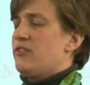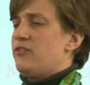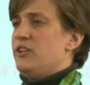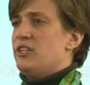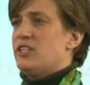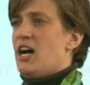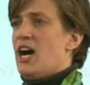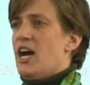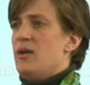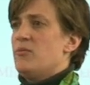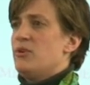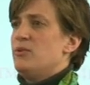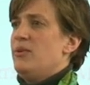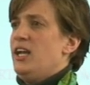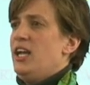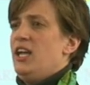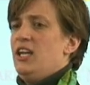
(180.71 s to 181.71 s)
of your time
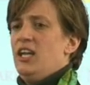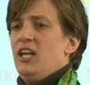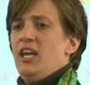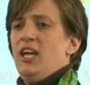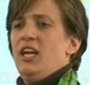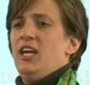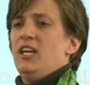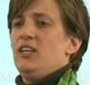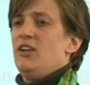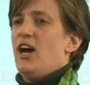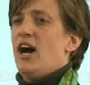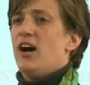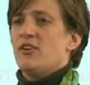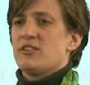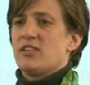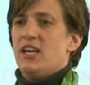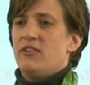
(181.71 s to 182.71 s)
remaining, you
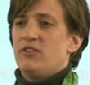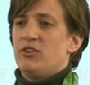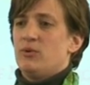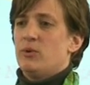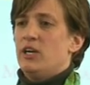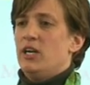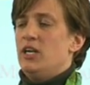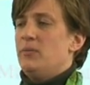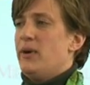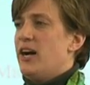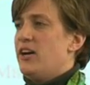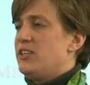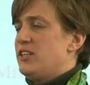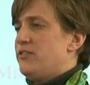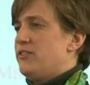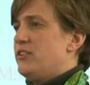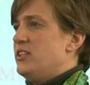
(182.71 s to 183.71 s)
also have to worry
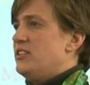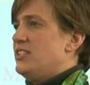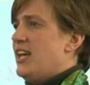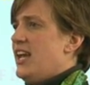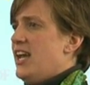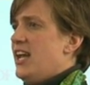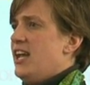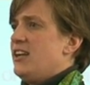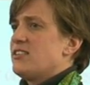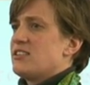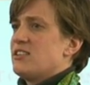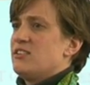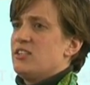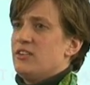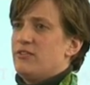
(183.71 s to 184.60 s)
about different tanks and